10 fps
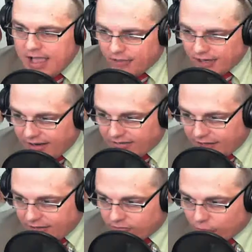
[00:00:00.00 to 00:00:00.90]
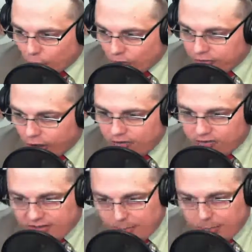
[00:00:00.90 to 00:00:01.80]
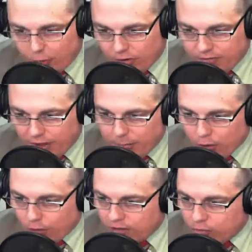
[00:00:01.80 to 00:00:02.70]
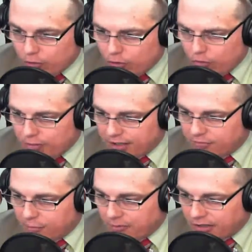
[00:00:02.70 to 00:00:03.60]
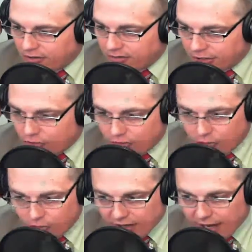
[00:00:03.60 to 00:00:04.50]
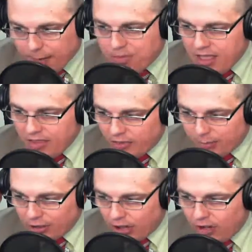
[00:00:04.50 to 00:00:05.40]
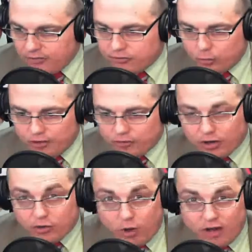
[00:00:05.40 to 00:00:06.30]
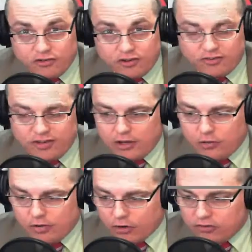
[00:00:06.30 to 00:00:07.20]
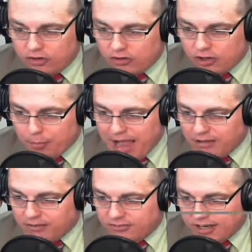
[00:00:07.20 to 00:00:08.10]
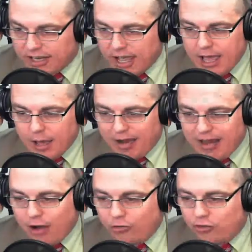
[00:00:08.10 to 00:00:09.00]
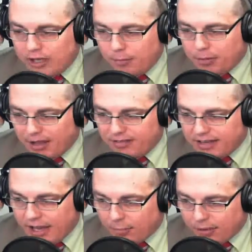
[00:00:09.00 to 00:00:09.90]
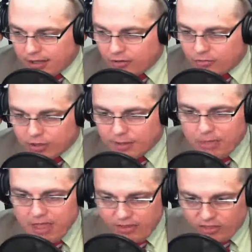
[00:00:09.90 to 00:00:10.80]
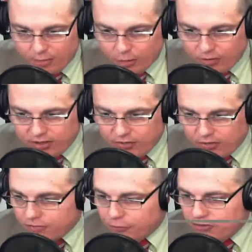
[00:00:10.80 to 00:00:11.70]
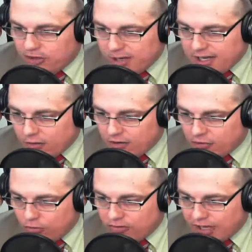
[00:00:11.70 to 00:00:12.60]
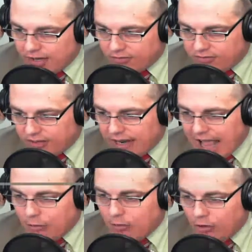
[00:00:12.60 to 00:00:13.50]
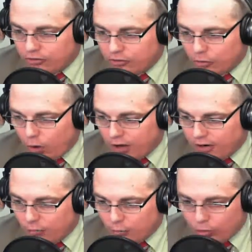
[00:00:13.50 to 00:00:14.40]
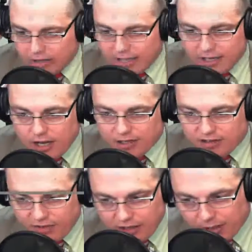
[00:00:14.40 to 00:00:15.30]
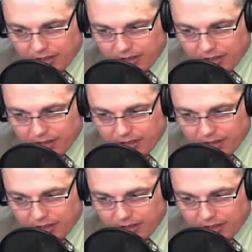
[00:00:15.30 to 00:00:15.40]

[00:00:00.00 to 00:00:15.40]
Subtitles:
The United States is the world's largest importer of hemp, according to a news release from the legislature Tuesday. The bill also would instruct Washington State University to compile a study about how to implement a hemp industry. The bill received its first committee hearing Tuesday in the Senate Agriculture, Water, and Rural Economic Development